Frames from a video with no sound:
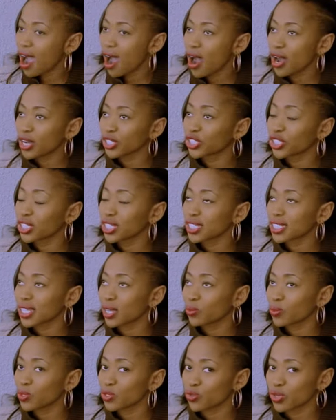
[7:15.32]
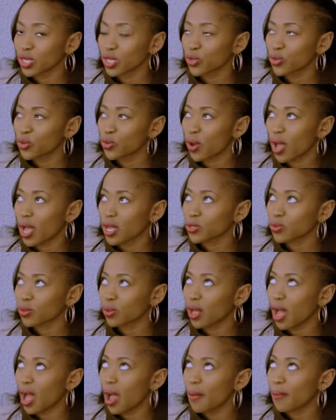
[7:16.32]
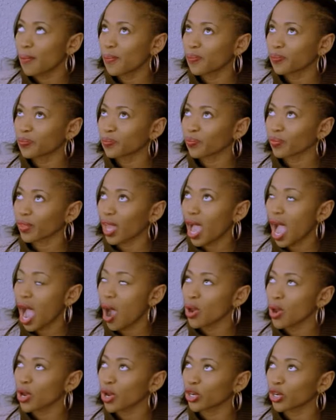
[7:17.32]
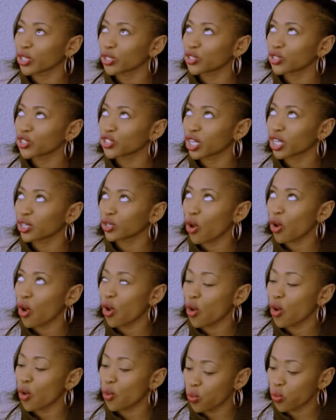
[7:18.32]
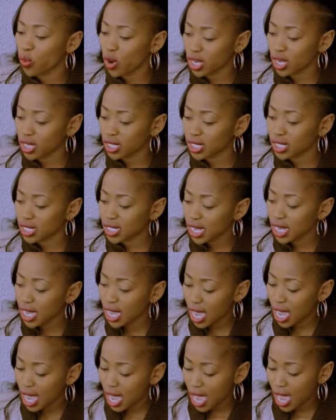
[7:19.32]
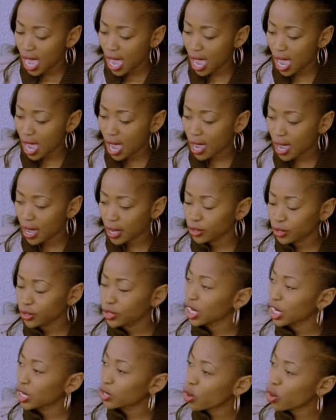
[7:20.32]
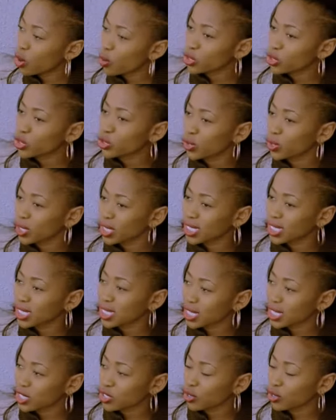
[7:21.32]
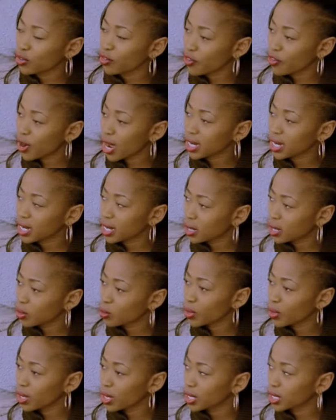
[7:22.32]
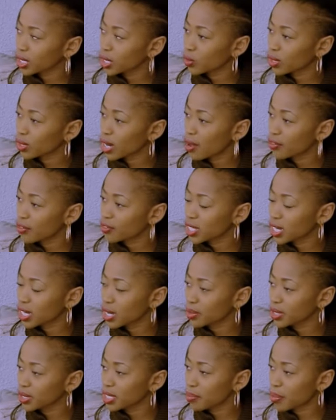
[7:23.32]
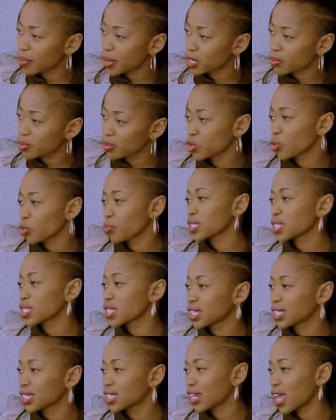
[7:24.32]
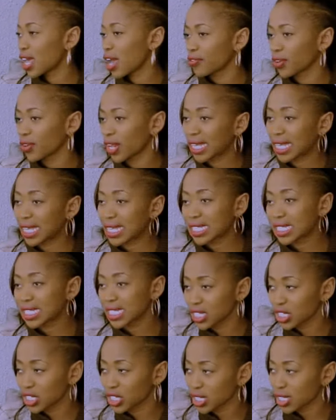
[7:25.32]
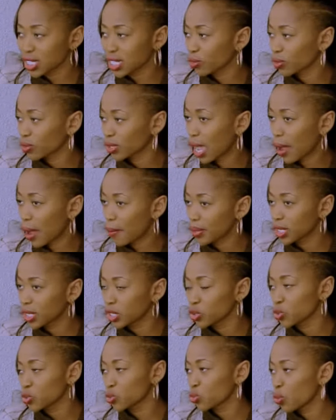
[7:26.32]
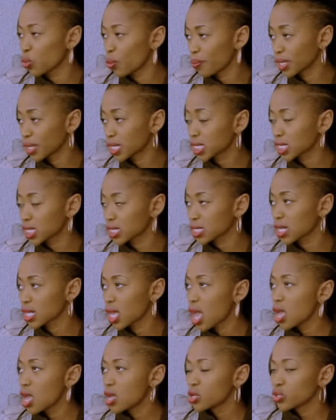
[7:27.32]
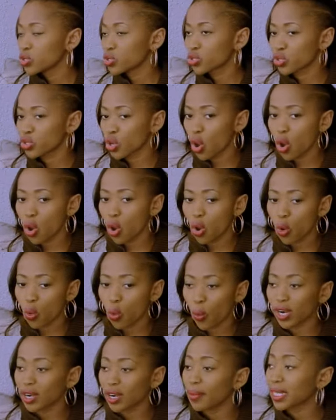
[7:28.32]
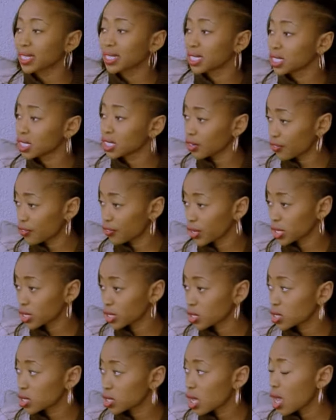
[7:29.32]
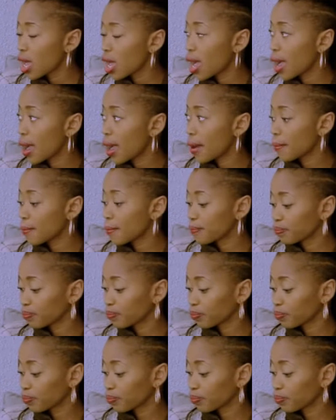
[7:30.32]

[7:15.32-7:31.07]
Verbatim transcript: Oh, geez, that was really cool as well. Um, how I got onto Channel O was uh, Channel O was doing these things on a Friday where they would have celebrity basement. So basically, they'd have like guest DJs that would come in and do mixes. So one of my DJ friends, um,